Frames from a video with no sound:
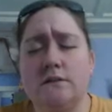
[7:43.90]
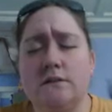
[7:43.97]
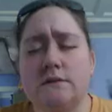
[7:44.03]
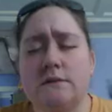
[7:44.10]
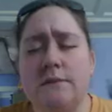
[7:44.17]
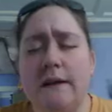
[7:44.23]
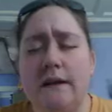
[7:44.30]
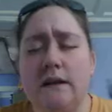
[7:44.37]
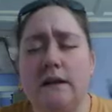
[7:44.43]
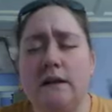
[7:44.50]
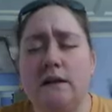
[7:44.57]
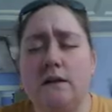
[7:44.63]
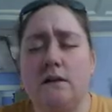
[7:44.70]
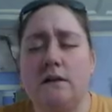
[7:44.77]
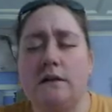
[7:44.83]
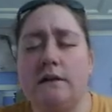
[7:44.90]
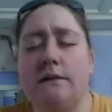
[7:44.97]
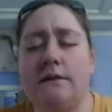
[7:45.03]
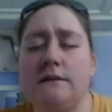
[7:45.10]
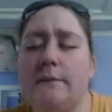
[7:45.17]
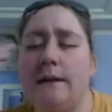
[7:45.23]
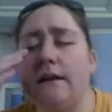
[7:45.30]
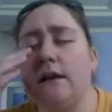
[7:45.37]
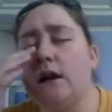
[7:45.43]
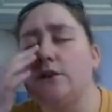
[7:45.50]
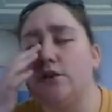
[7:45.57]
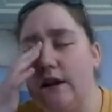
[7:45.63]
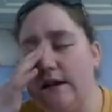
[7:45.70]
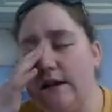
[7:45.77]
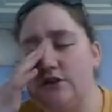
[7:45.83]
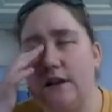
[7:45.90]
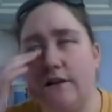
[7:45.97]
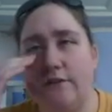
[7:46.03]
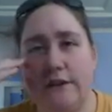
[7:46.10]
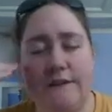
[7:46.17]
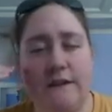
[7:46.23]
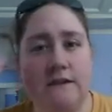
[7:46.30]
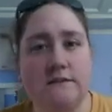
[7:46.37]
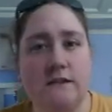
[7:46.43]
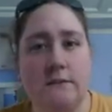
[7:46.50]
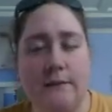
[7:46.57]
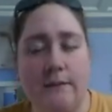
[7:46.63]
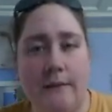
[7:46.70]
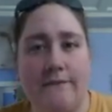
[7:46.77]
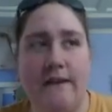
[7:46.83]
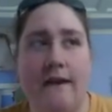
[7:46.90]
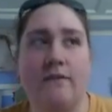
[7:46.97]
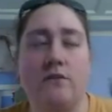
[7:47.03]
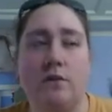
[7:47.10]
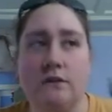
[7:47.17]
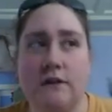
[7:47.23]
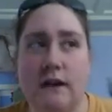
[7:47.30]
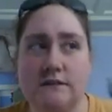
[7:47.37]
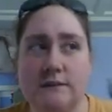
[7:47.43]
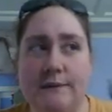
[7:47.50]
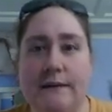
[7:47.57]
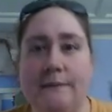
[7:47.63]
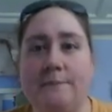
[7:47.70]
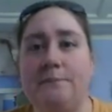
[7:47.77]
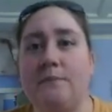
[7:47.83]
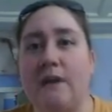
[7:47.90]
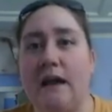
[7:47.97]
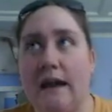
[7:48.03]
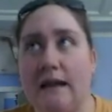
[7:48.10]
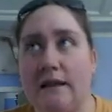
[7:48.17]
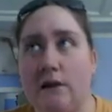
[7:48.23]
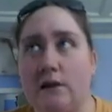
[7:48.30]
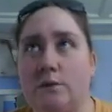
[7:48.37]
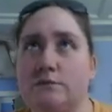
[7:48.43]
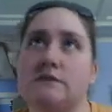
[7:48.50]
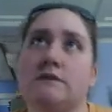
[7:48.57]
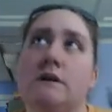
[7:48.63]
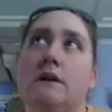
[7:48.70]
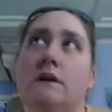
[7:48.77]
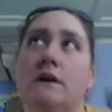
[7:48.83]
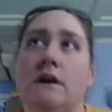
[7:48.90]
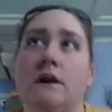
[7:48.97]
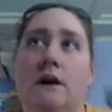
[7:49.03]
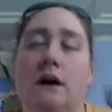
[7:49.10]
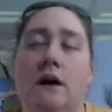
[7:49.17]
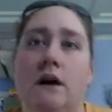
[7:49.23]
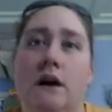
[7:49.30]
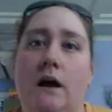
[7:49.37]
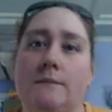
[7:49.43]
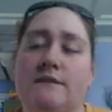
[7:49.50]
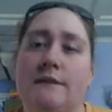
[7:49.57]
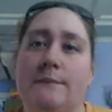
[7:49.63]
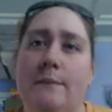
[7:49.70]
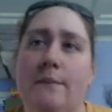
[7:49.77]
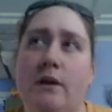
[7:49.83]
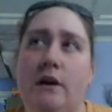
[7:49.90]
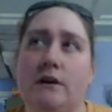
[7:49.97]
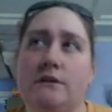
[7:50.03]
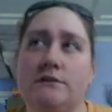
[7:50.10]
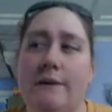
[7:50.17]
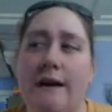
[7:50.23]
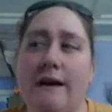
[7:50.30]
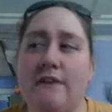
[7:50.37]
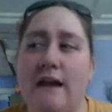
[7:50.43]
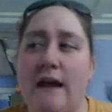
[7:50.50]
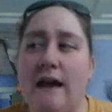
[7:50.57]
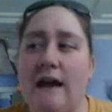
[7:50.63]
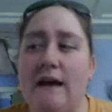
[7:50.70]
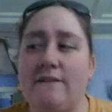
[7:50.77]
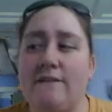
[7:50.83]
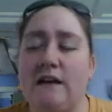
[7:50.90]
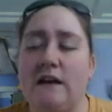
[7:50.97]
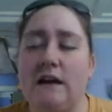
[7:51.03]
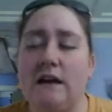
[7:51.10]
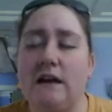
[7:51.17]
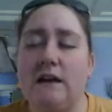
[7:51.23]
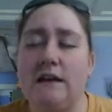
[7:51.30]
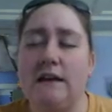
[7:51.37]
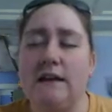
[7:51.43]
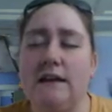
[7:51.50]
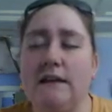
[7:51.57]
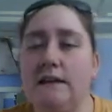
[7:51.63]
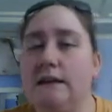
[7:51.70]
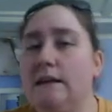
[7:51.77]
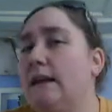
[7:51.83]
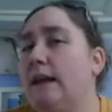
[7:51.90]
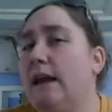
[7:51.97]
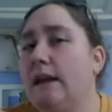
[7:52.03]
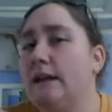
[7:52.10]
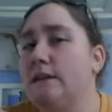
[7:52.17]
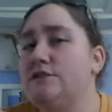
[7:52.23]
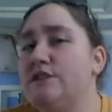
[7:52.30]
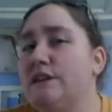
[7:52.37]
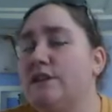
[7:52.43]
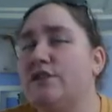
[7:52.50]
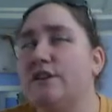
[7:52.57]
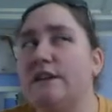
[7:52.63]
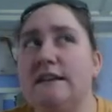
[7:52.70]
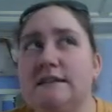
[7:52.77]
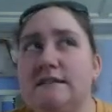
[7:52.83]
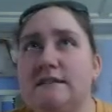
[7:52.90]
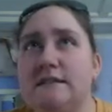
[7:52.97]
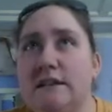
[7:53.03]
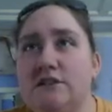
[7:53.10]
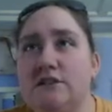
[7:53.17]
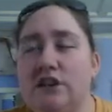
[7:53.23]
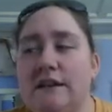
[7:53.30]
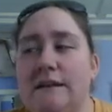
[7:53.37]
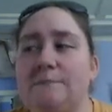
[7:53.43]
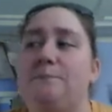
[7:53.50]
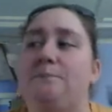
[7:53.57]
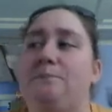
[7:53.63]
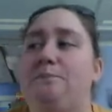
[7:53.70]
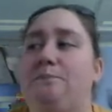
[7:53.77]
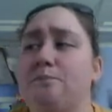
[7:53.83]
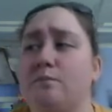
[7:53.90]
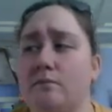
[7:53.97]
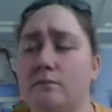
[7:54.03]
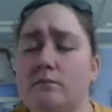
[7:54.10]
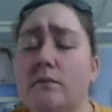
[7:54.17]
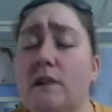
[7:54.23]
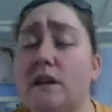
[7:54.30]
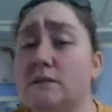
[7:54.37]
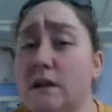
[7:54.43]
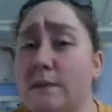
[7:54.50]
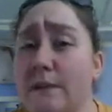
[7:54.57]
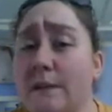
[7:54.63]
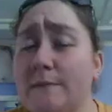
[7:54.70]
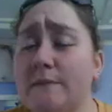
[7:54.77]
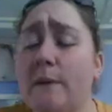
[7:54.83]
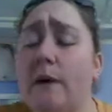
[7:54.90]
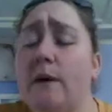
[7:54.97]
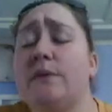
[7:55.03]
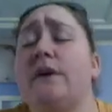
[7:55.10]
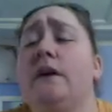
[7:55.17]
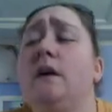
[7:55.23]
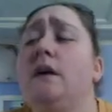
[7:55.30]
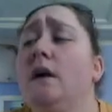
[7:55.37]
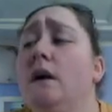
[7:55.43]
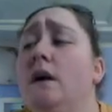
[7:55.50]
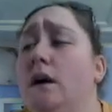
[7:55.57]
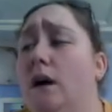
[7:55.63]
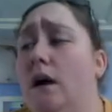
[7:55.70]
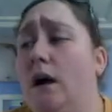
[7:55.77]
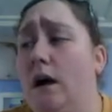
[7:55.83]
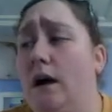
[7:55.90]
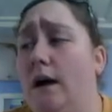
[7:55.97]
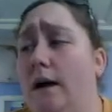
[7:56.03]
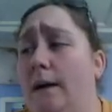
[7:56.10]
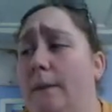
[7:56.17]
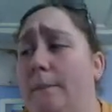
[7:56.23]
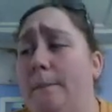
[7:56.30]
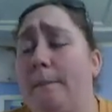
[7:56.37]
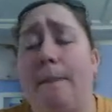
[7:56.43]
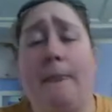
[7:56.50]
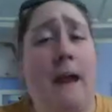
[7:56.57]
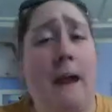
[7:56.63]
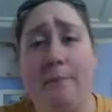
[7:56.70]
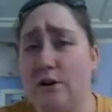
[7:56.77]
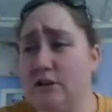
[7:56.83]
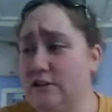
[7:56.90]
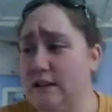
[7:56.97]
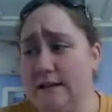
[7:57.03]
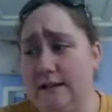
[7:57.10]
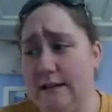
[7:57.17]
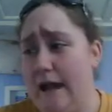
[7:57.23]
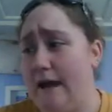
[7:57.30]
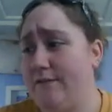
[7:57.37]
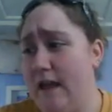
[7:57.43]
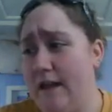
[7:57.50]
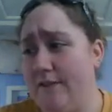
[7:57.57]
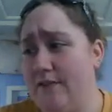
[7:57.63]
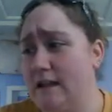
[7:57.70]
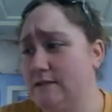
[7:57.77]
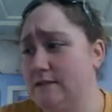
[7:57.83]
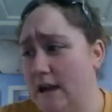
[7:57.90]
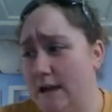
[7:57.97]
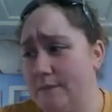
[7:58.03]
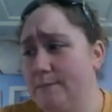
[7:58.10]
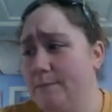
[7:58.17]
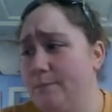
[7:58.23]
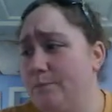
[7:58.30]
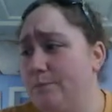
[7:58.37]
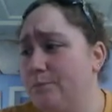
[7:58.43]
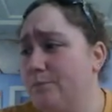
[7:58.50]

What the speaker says: Depending on your age and everything, some people have to have a colonoscopy. I don't. Some people also have to have EKG or ECG. Sometimes both. I personally didn't have to have that done.